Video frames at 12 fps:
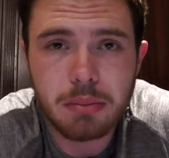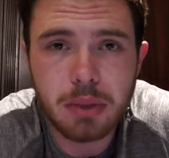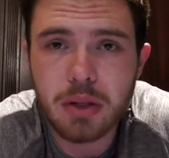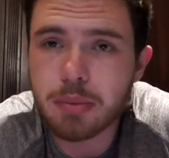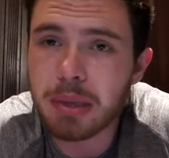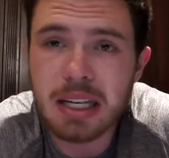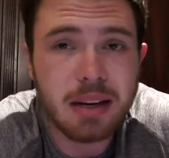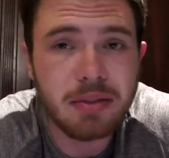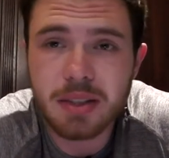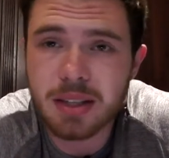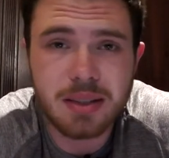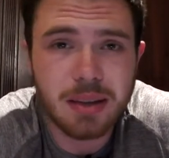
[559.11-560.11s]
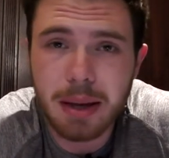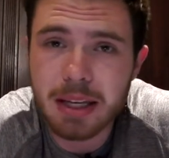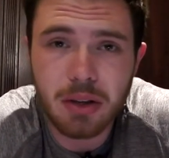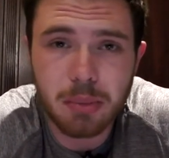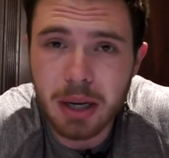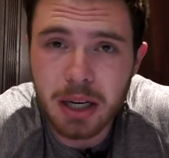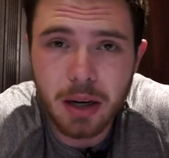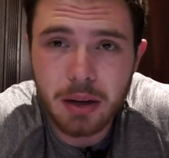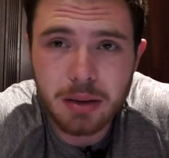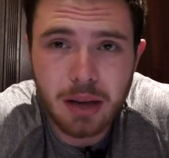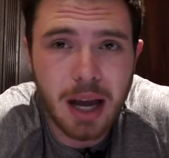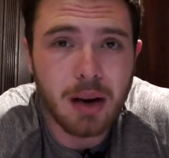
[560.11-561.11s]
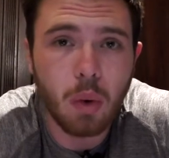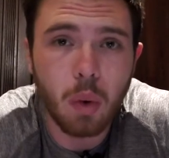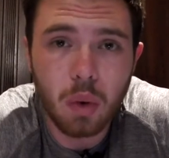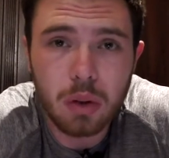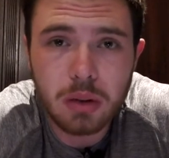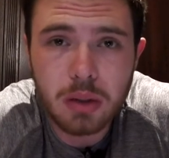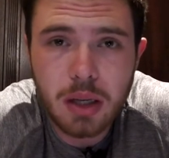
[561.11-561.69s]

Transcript: because belief doesn't make you money at all